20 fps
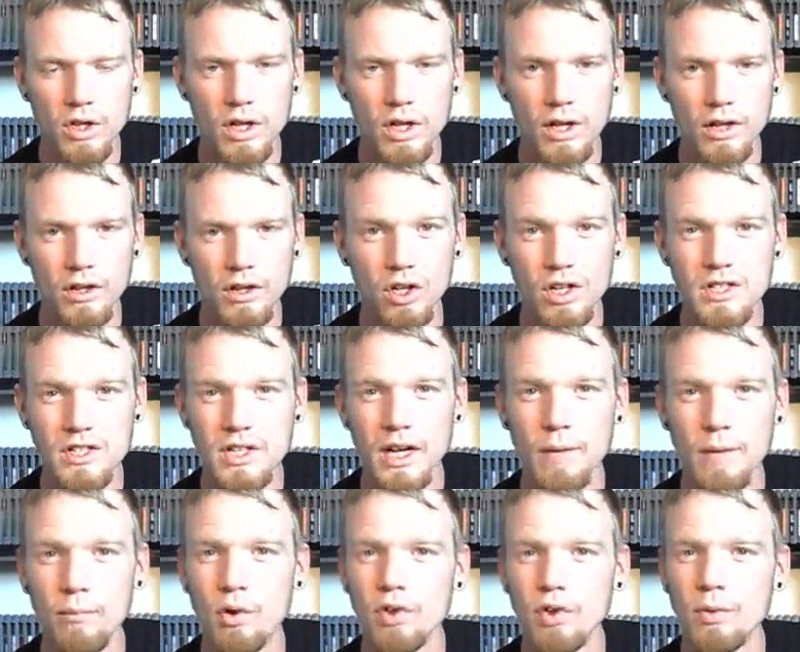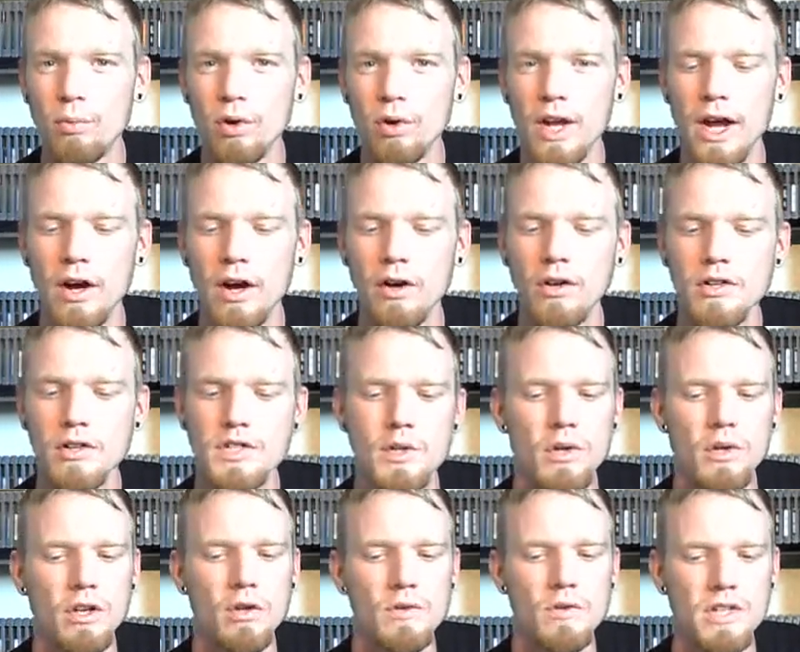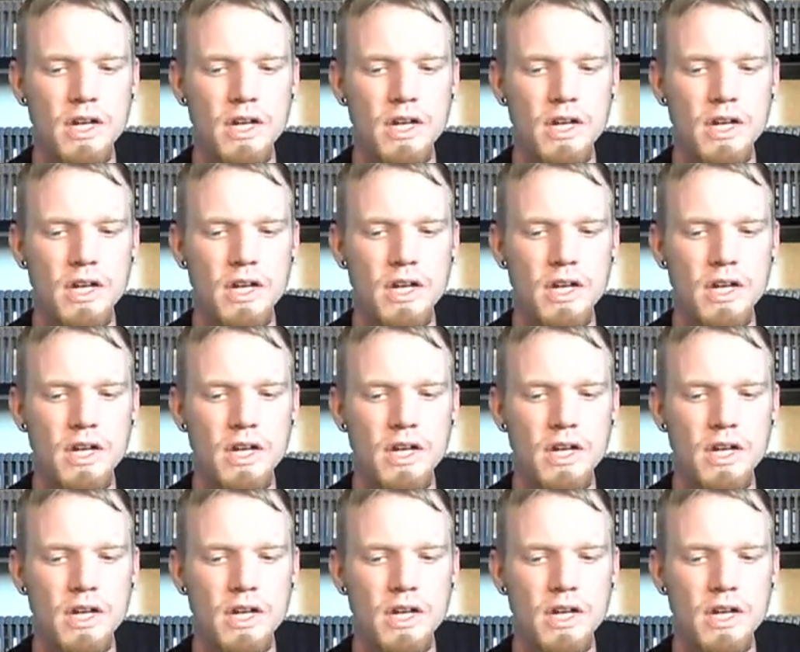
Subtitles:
It looks like multiple characters you can use.